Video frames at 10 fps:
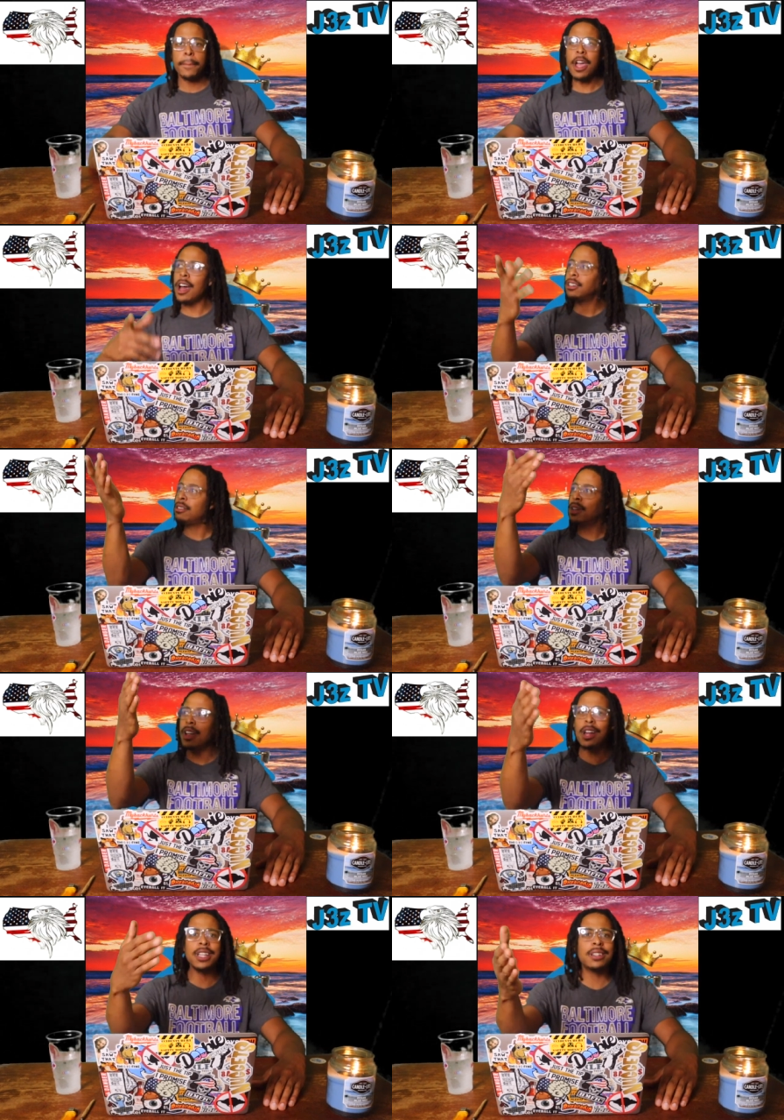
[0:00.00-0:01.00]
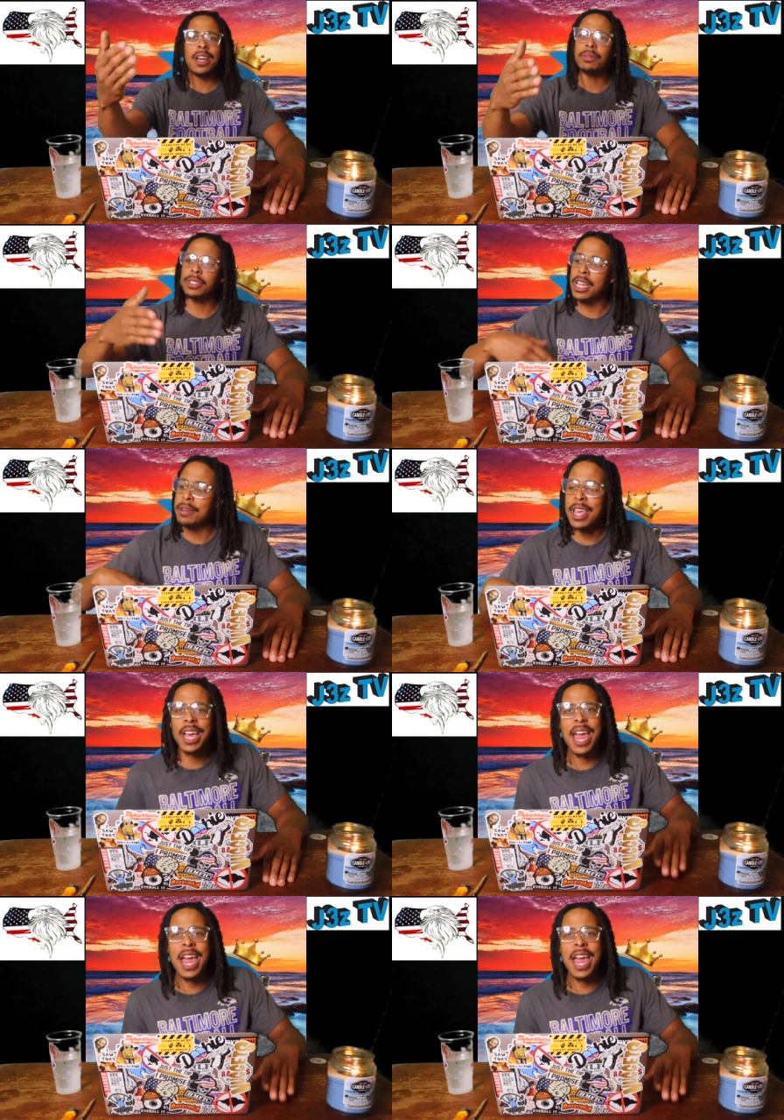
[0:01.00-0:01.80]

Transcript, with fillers: Y'all doing all this dumb shit. Nigga,